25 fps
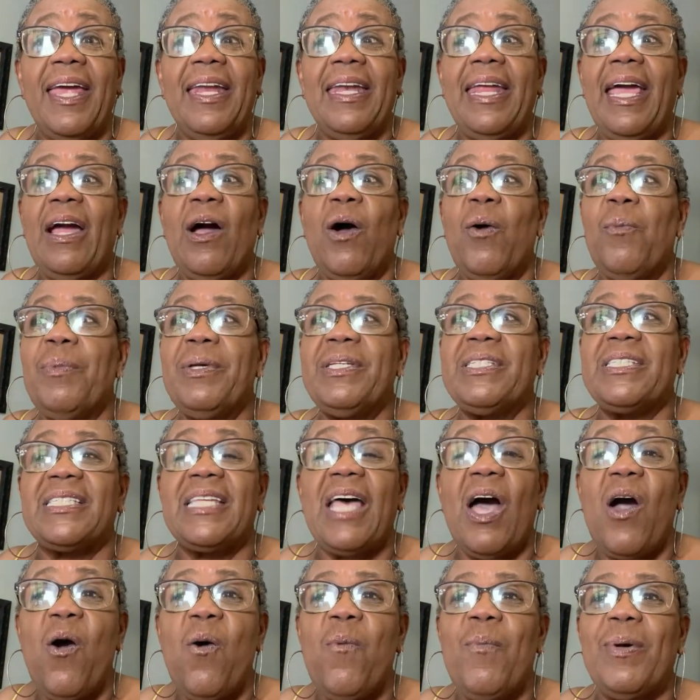They're going to be
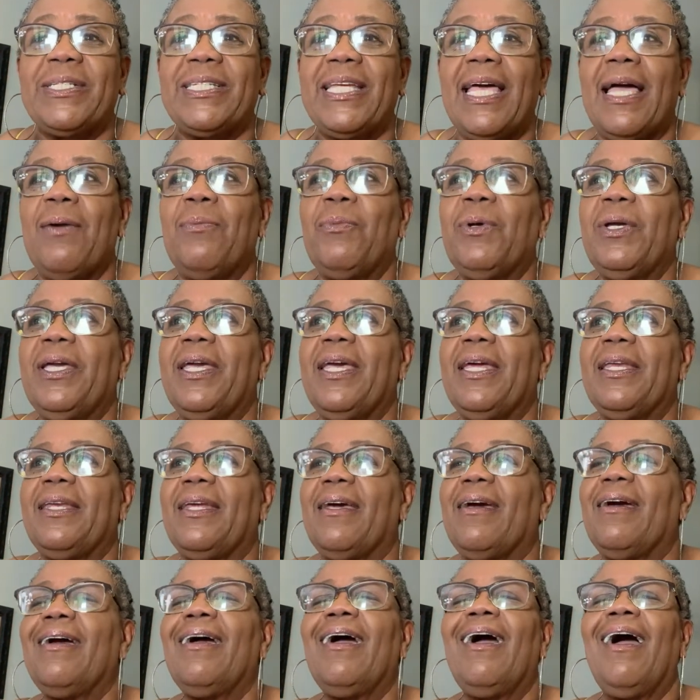sold by the time we get
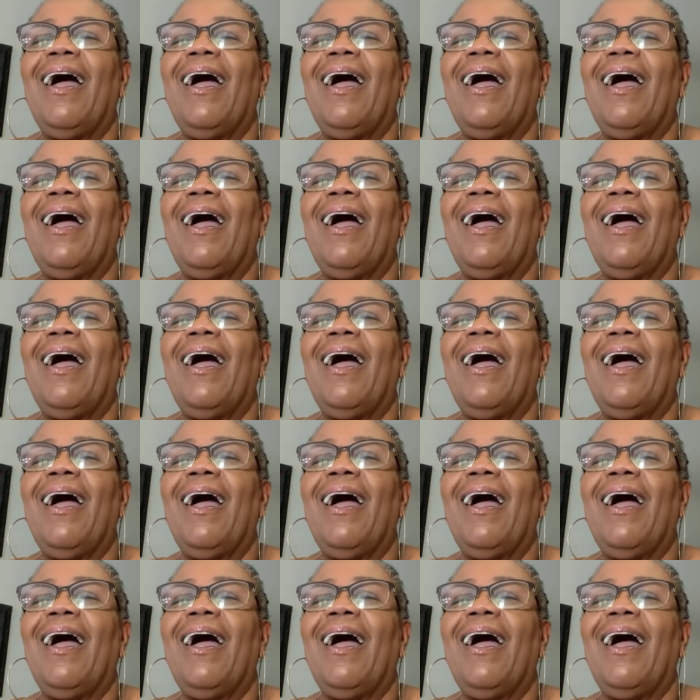there.